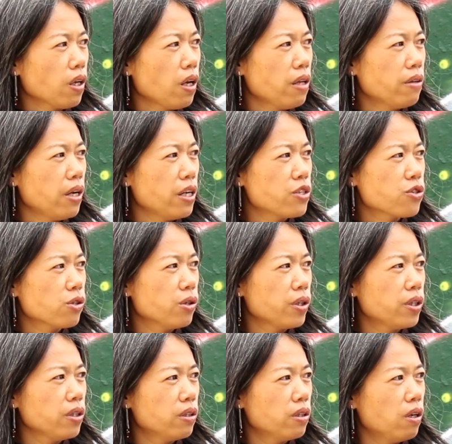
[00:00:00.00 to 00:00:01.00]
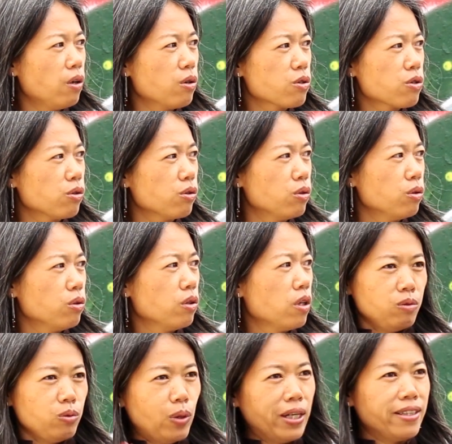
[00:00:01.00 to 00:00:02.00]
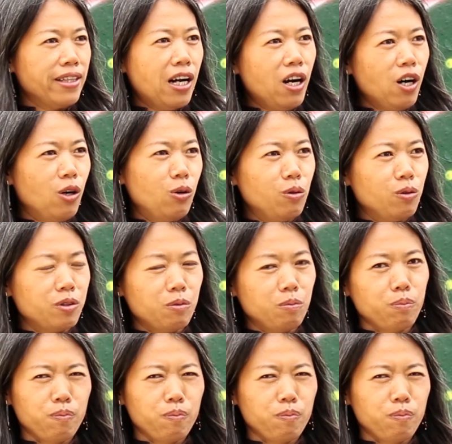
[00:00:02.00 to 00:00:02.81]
and I saw here also right now the